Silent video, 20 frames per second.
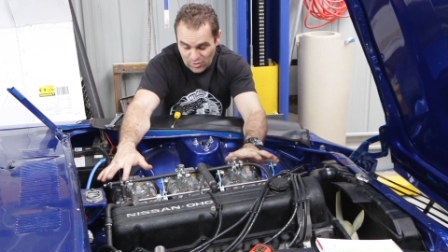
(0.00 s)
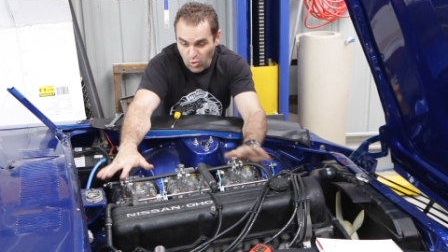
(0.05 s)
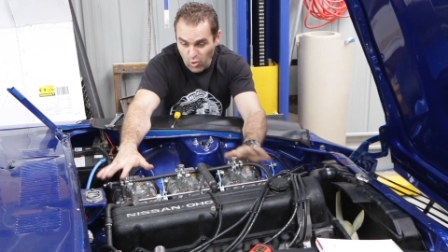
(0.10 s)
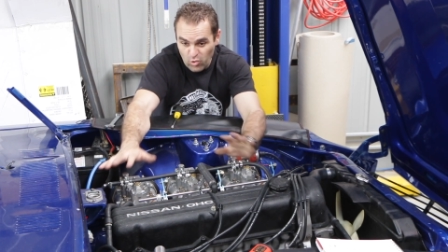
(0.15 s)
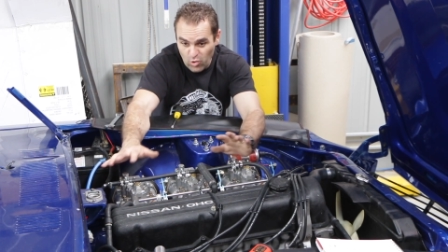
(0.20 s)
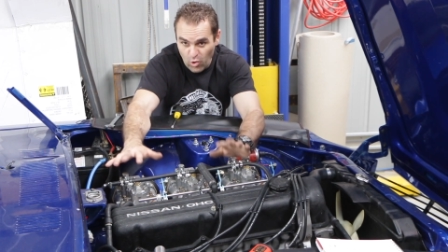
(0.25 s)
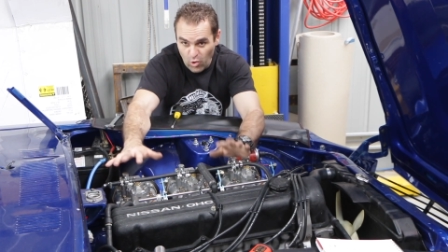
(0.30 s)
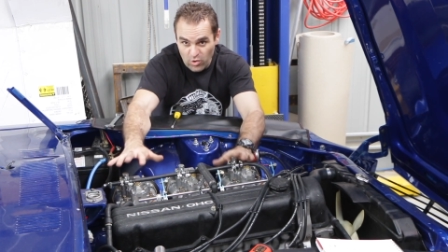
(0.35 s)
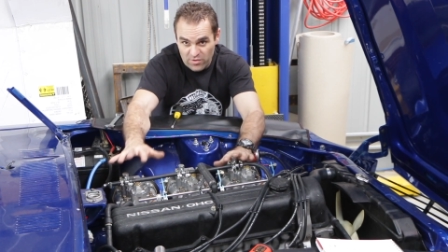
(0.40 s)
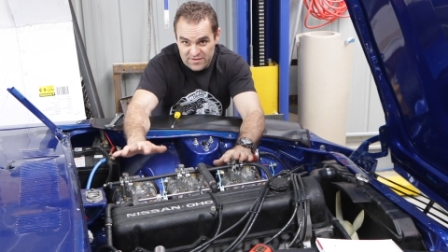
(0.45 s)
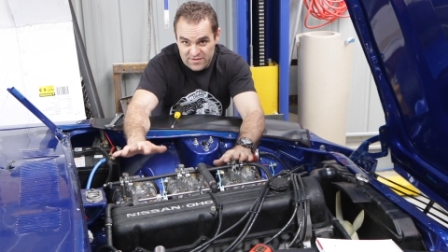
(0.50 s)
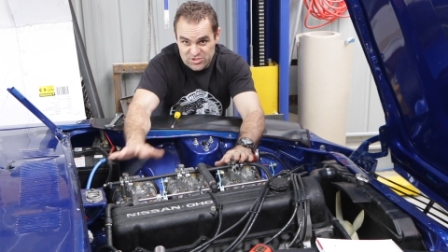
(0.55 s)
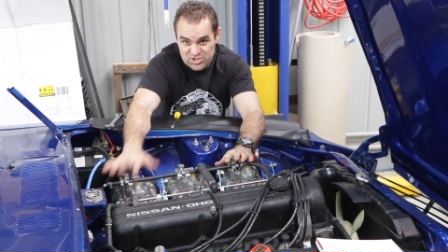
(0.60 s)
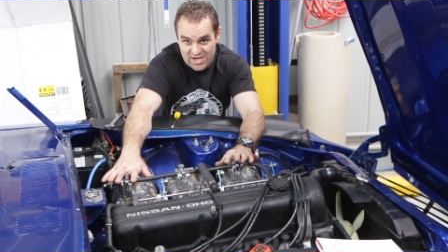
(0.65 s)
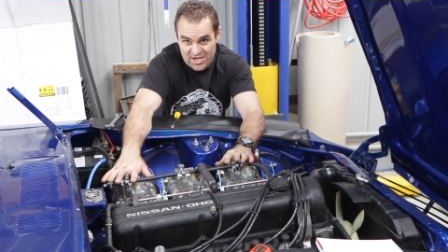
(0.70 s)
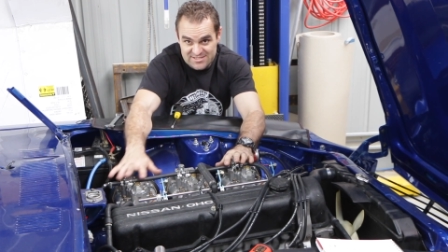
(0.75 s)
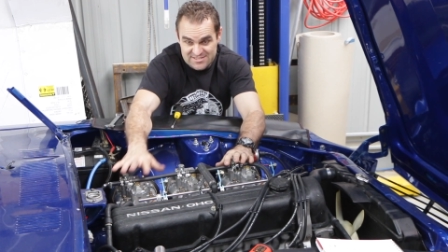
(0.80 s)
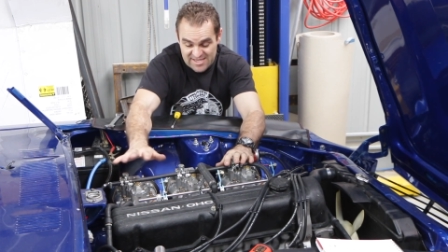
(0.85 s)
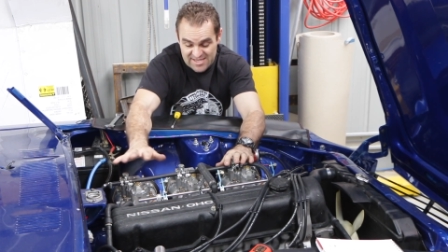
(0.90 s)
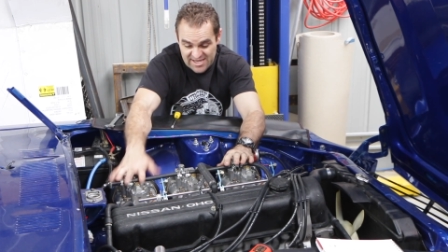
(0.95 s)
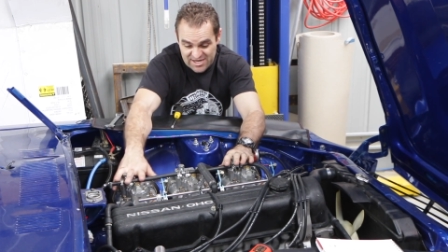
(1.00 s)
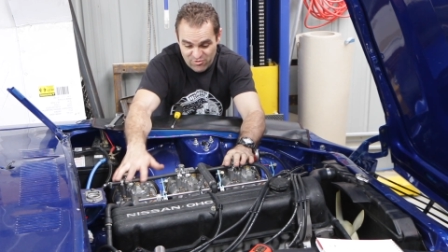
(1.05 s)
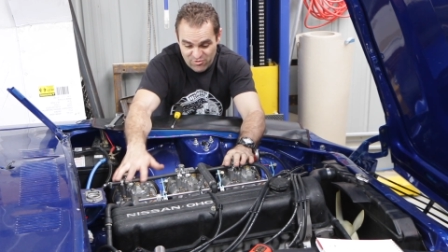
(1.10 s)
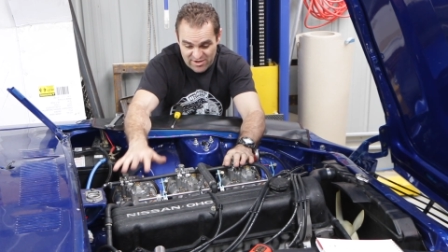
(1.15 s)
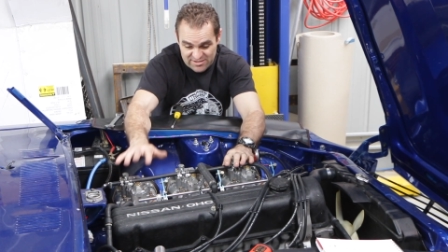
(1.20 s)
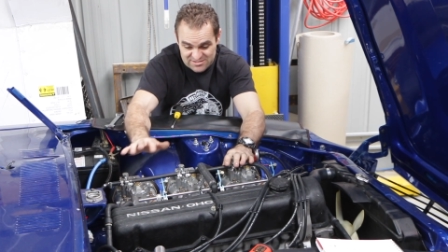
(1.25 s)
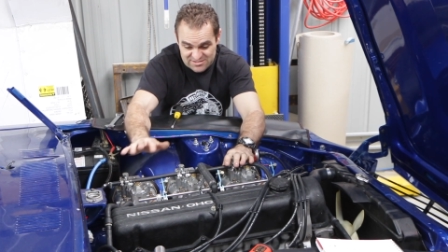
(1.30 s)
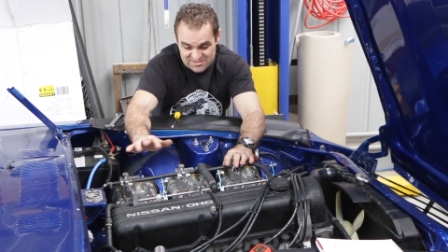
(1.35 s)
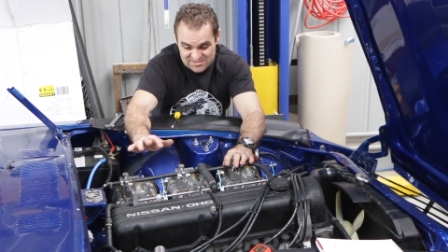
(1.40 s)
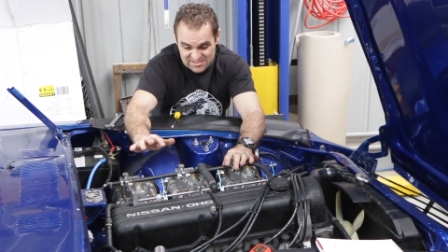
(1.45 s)
all of the jets, the air
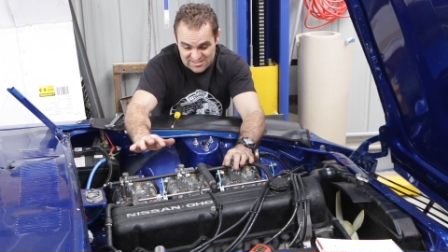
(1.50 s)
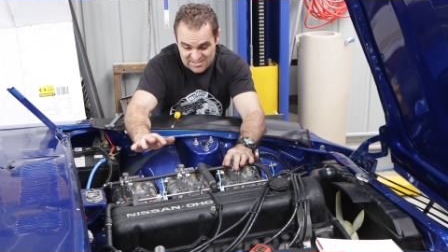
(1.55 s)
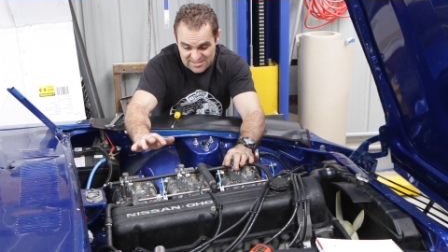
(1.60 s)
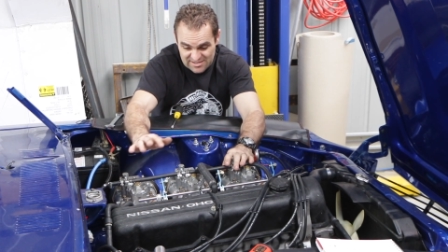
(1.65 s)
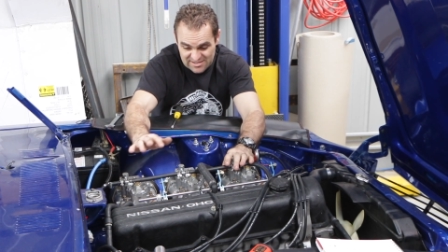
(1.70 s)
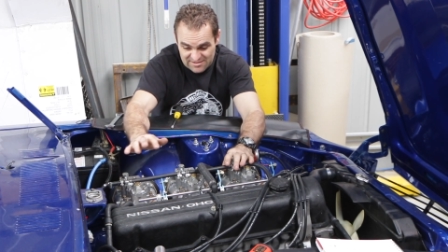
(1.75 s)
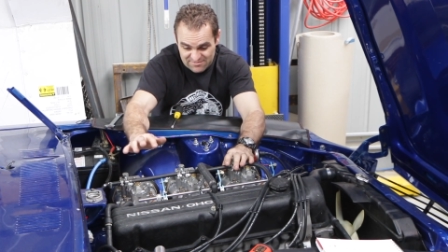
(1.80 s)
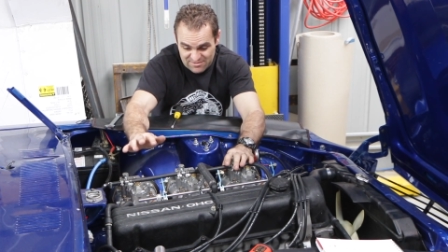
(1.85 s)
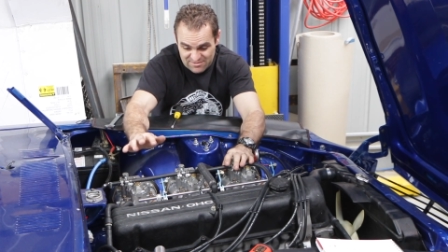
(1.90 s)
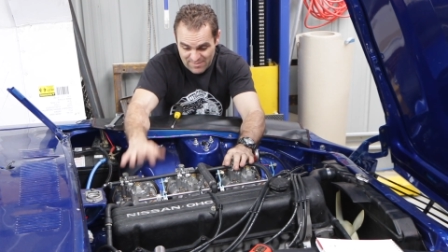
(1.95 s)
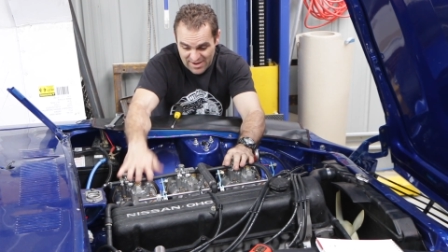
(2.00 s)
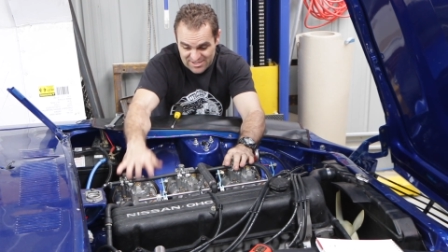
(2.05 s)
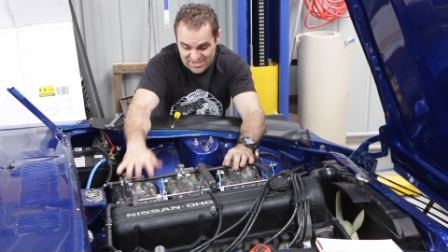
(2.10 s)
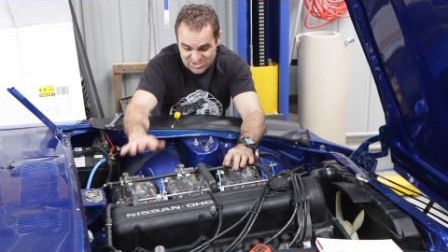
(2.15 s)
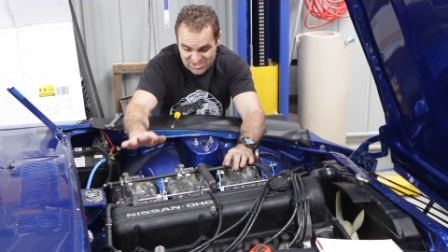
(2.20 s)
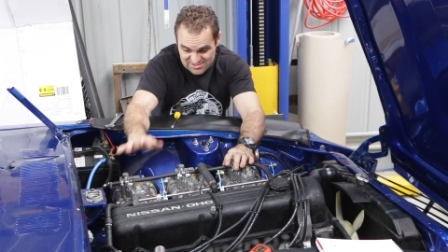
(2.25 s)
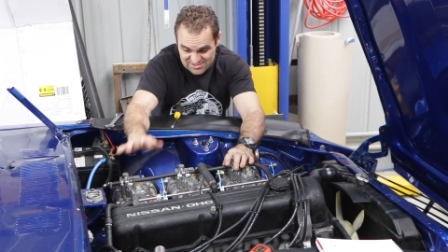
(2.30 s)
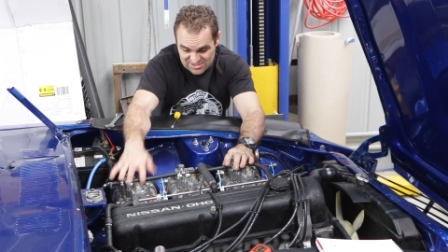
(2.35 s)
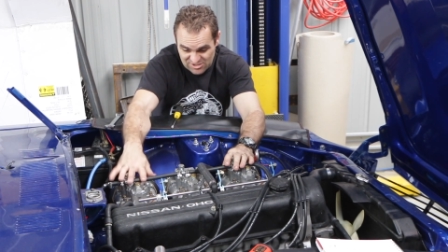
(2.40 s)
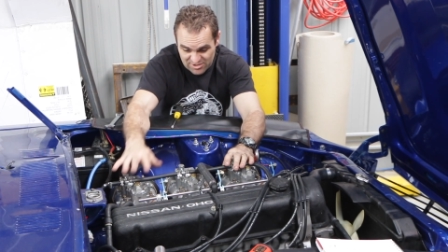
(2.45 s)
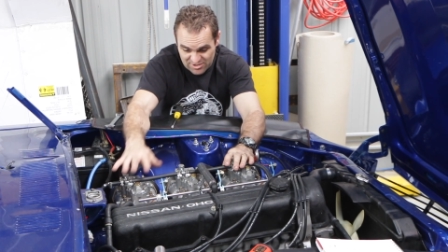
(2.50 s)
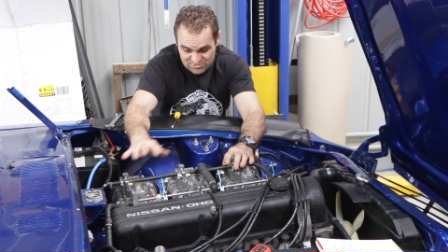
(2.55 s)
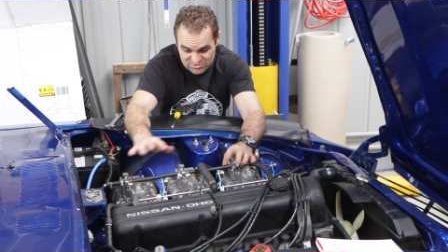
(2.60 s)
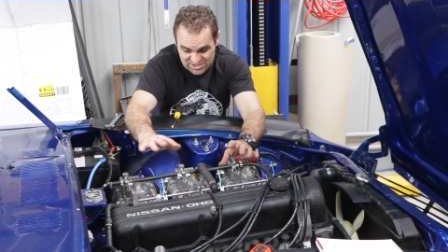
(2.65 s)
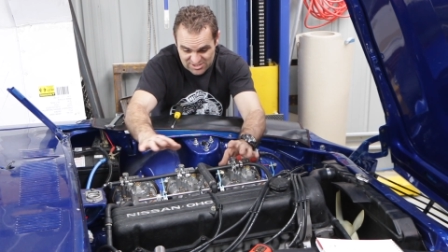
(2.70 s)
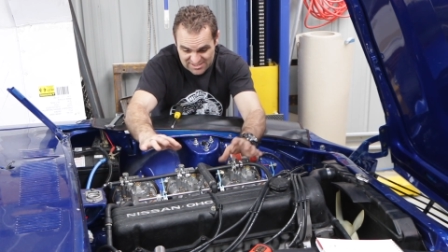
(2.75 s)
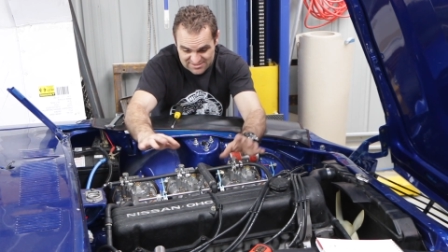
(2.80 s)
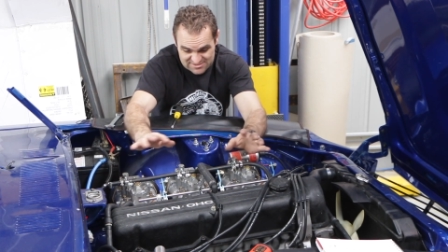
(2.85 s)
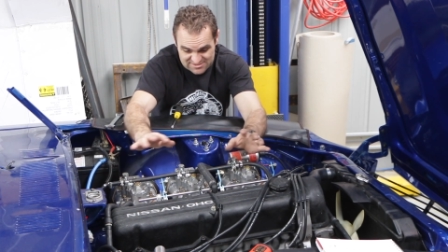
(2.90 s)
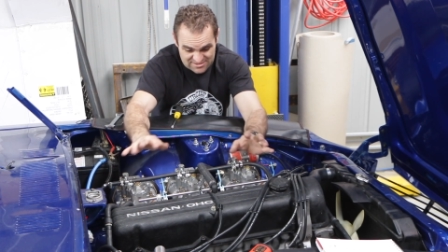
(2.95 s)
correctors, the main jets, the idle
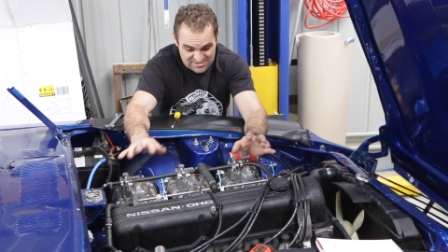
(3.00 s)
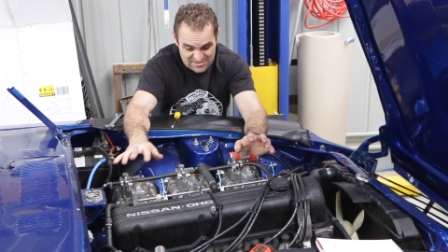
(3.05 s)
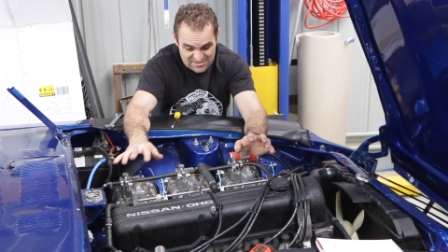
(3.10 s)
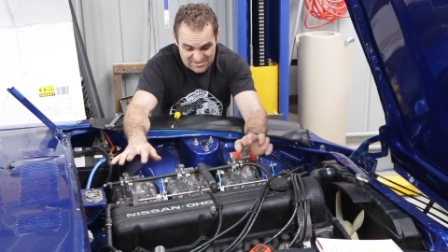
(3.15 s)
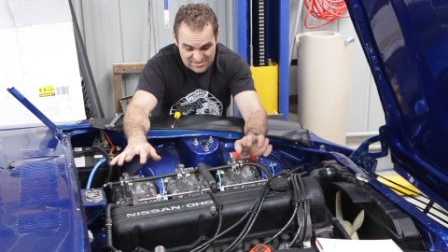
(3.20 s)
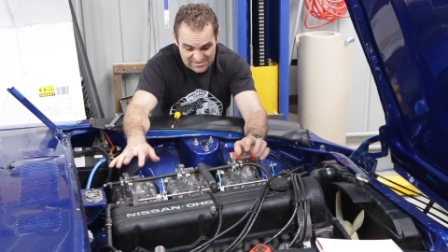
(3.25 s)
jets,